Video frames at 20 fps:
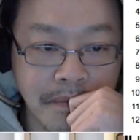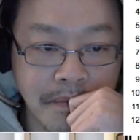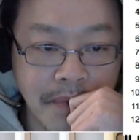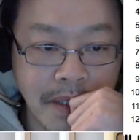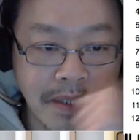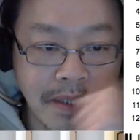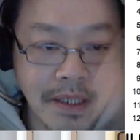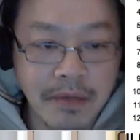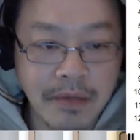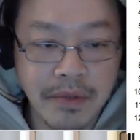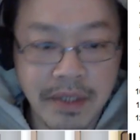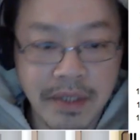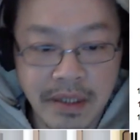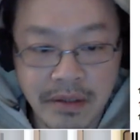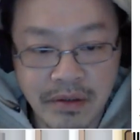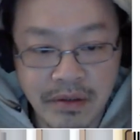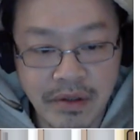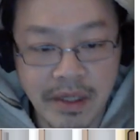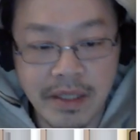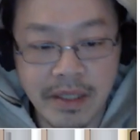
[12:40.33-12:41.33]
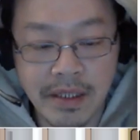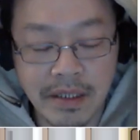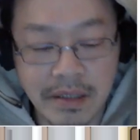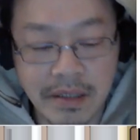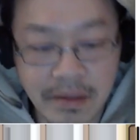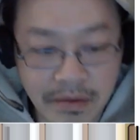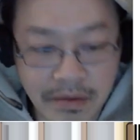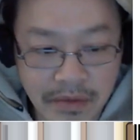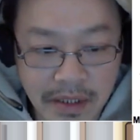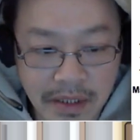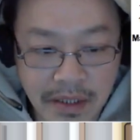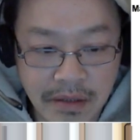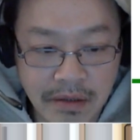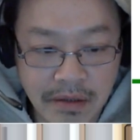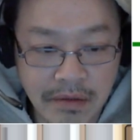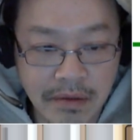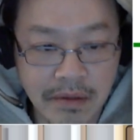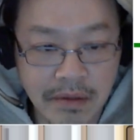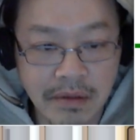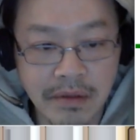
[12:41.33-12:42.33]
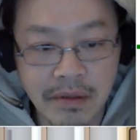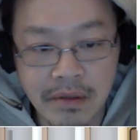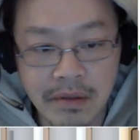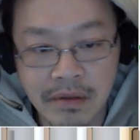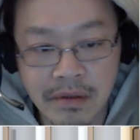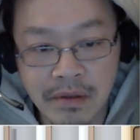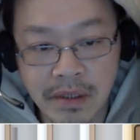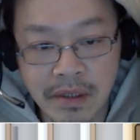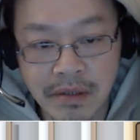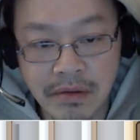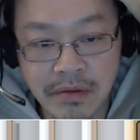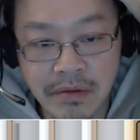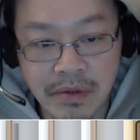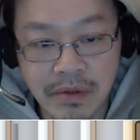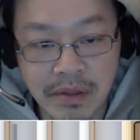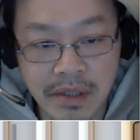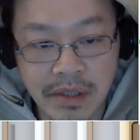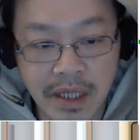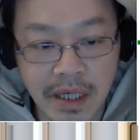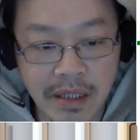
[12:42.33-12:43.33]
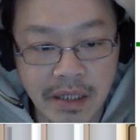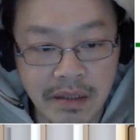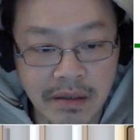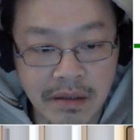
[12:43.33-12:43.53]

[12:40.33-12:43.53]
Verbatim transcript: Yeah, we can try this. We can try to draw that.